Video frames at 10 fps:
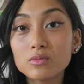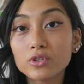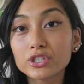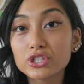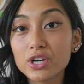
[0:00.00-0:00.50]
and
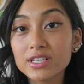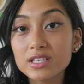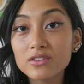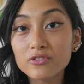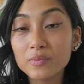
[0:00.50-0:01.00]

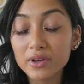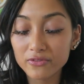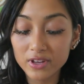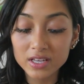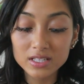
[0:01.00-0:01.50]
moisturizing for my
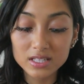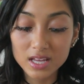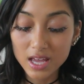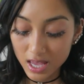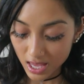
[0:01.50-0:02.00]
face
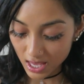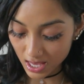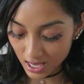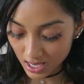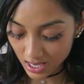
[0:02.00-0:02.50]

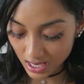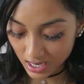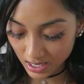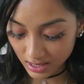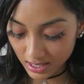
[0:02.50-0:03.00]

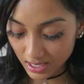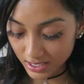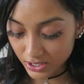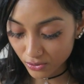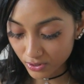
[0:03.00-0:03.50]
and
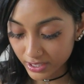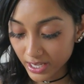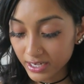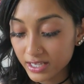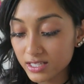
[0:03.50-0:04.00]
this
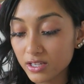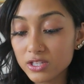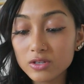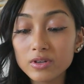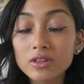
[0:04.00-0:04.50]
organic
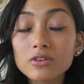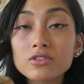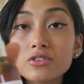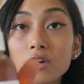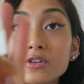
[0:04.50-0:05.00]
sunscreen.
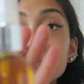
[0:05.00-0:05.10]
There's no